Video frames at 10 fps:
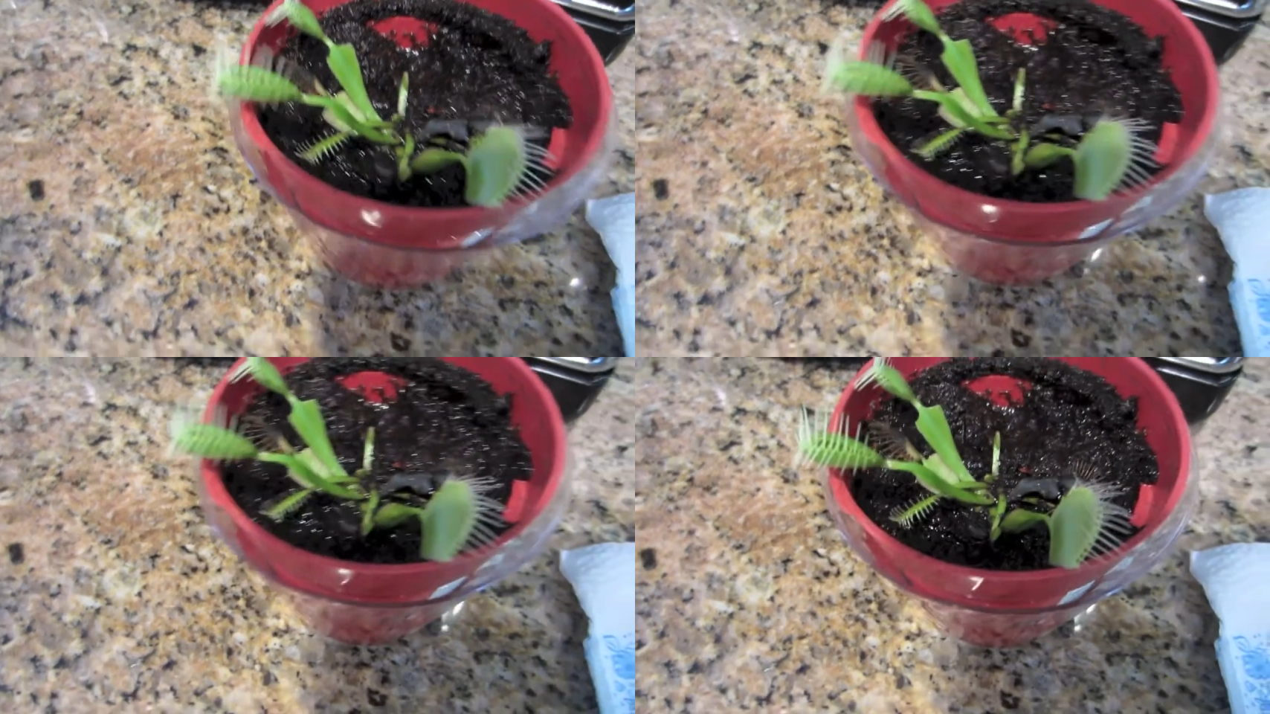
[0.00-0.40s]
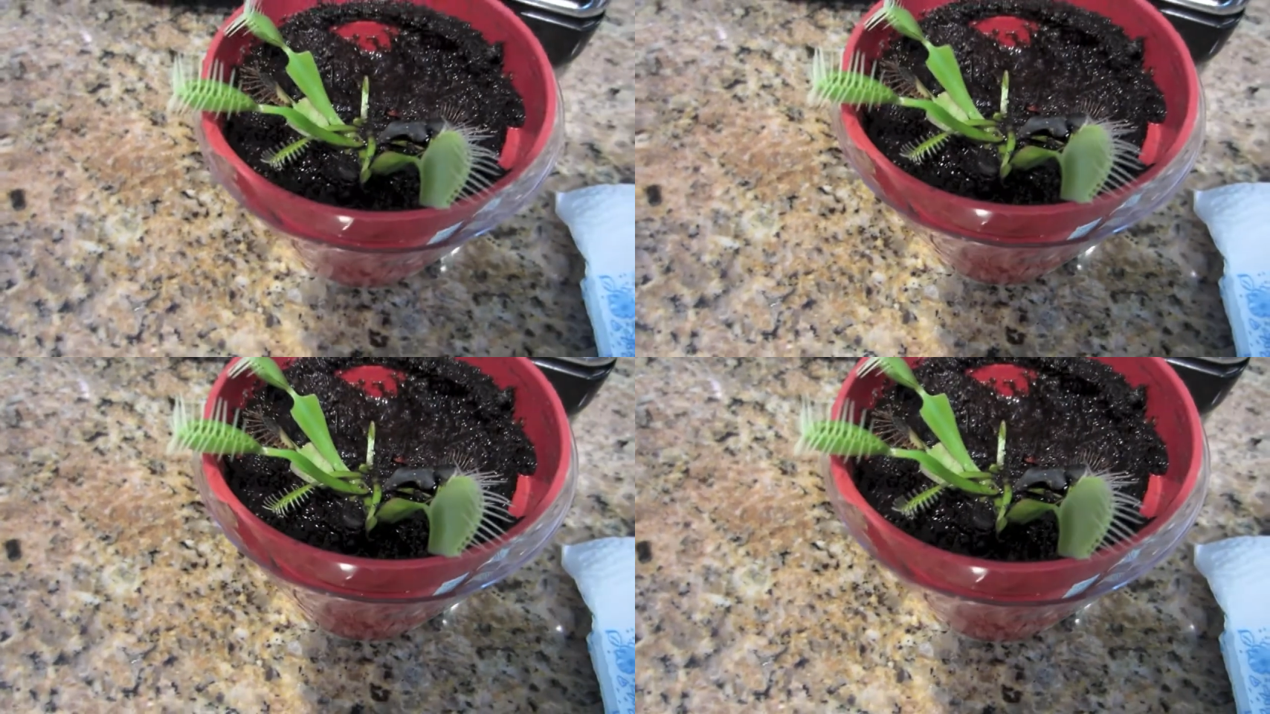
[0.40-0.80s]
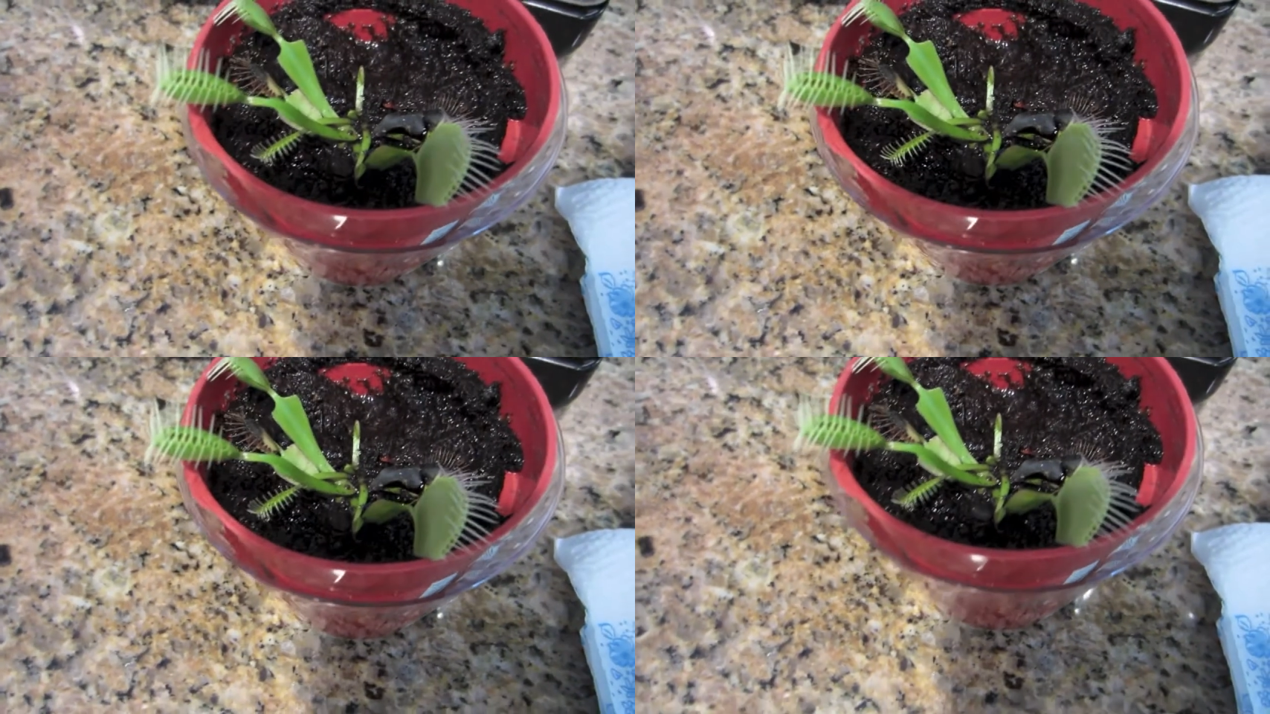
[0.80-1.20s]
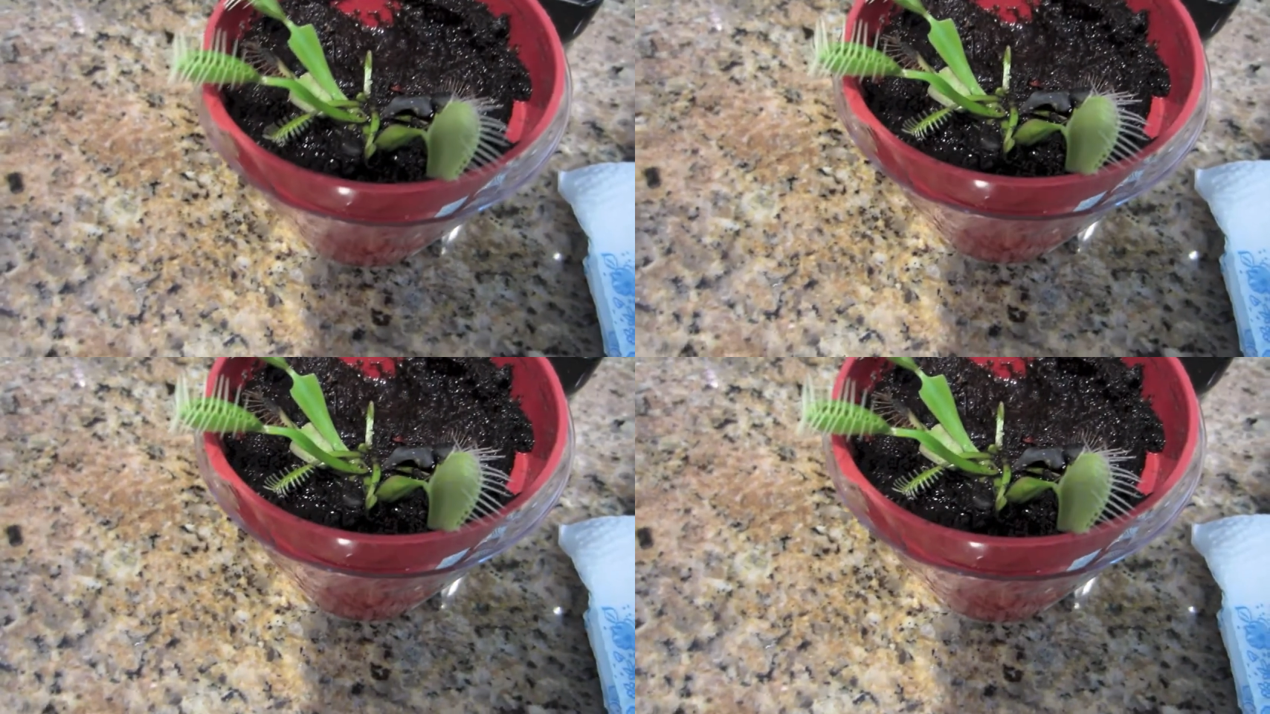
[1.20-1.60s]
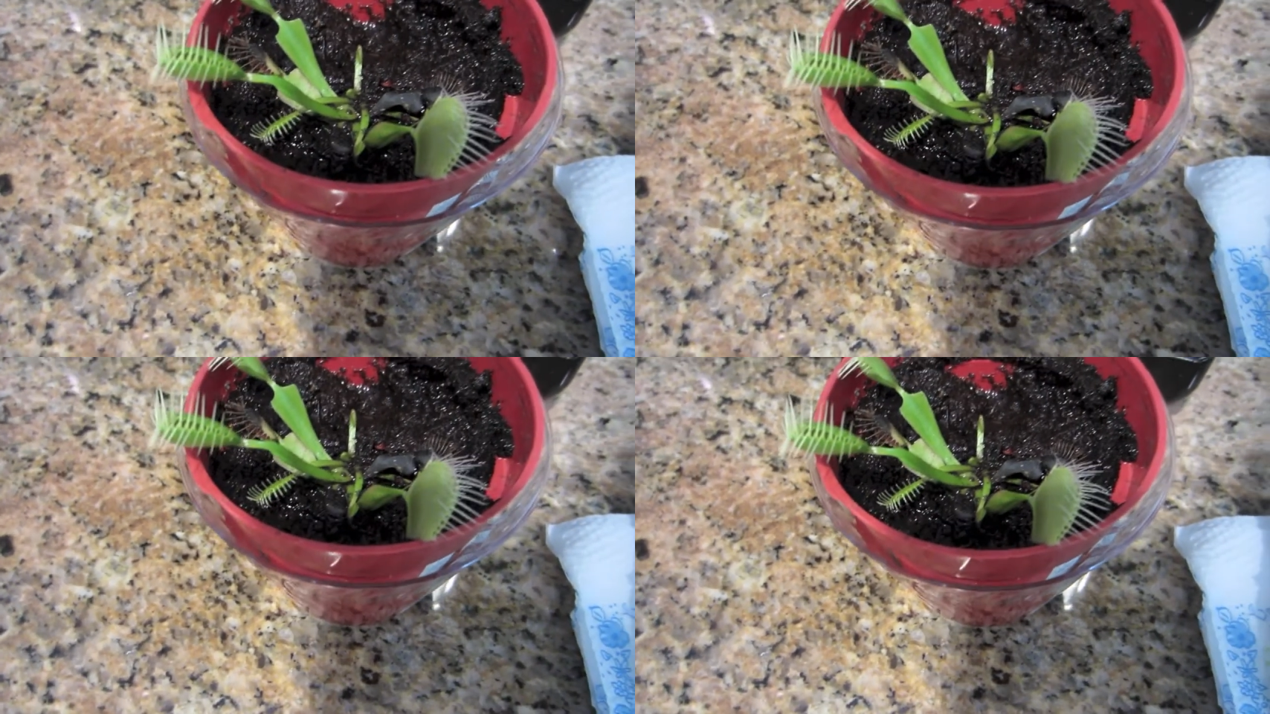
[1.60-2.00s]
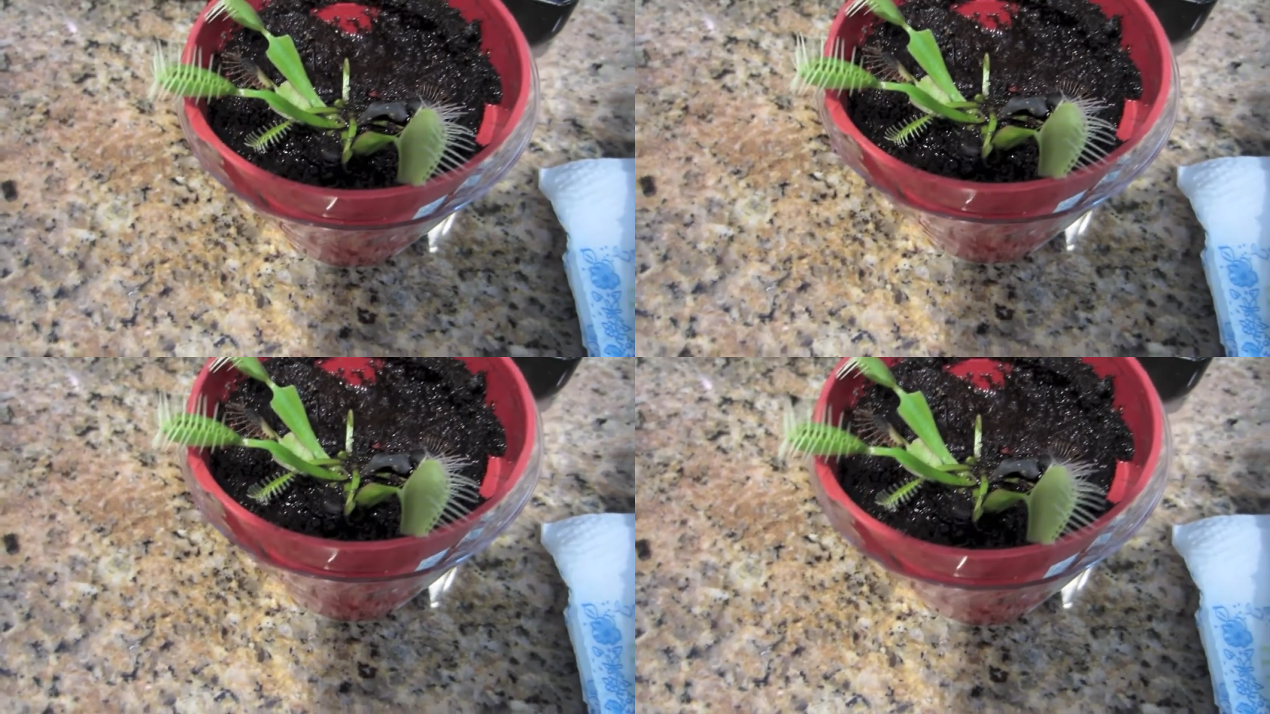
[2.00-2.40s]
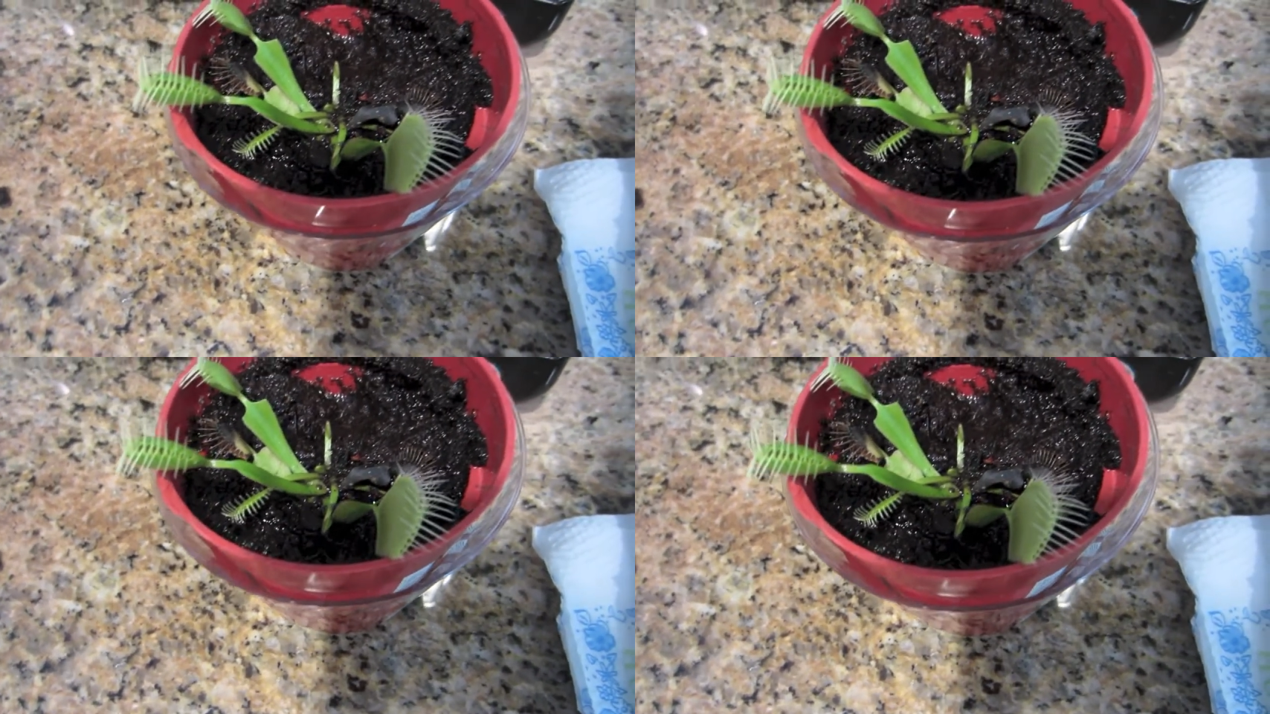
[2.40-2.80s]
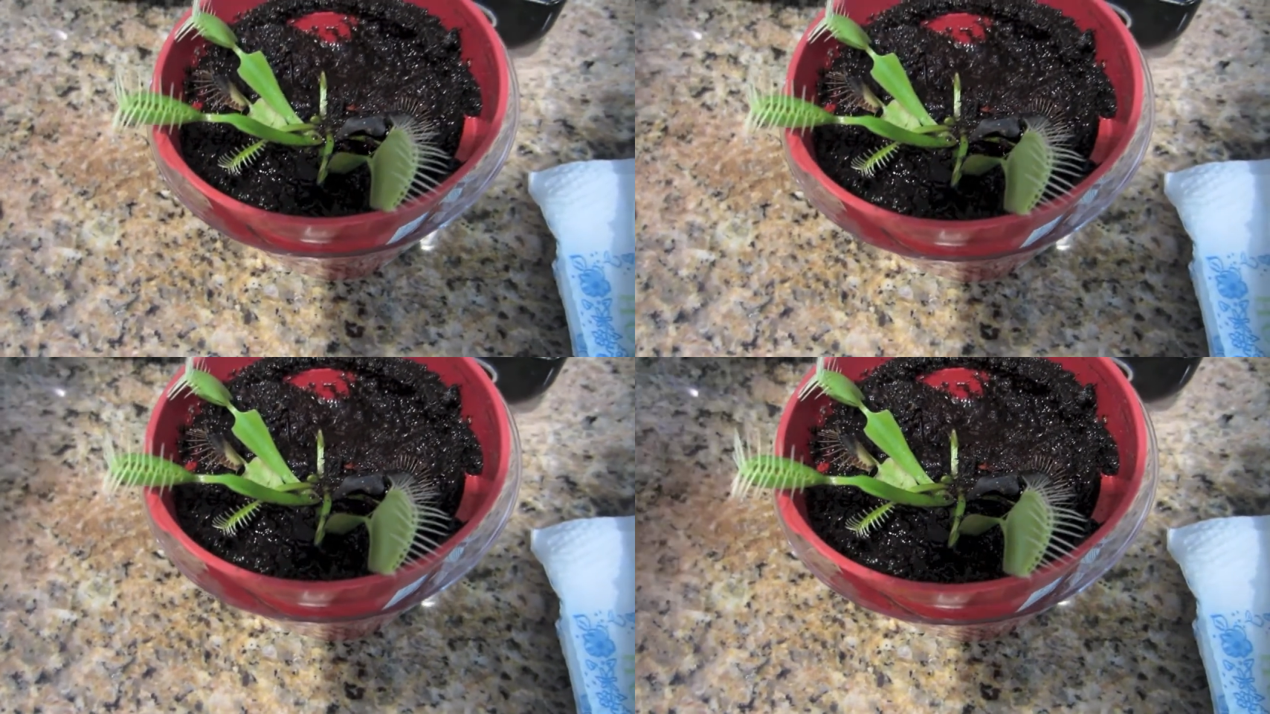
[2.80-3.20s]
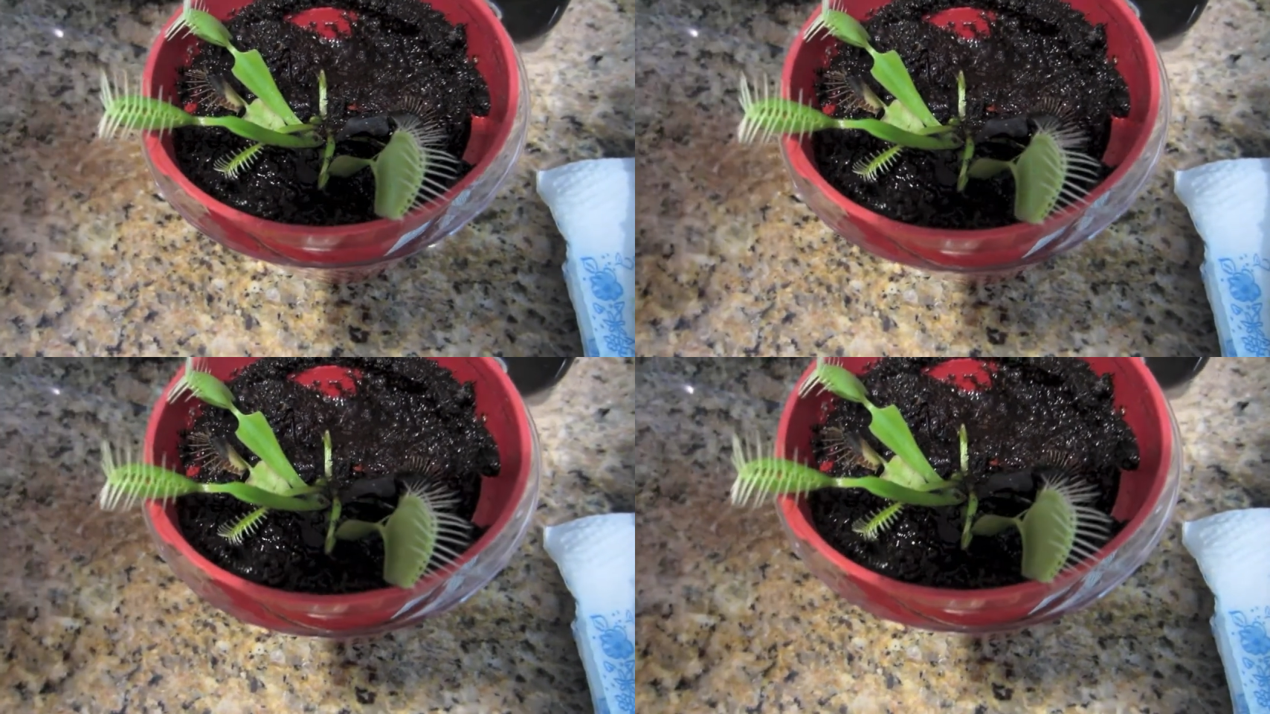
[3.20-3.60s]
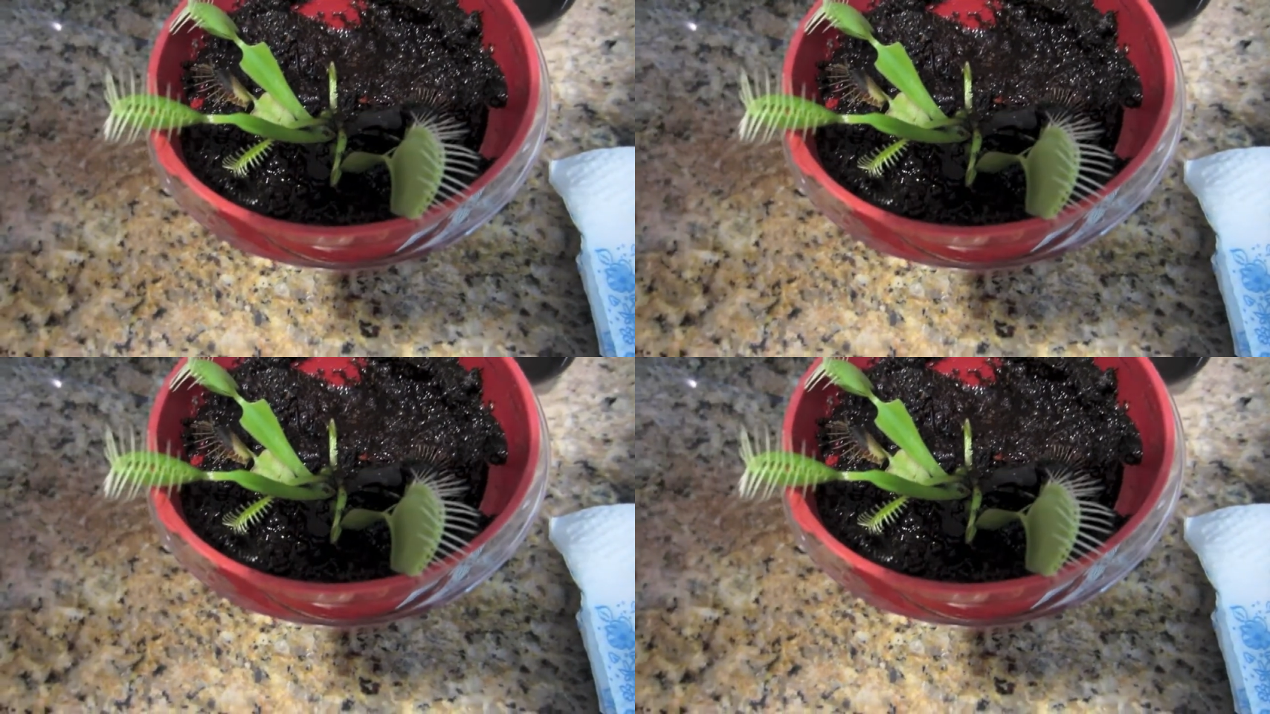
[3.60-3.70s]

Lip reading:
Nobody's mouth can be seen.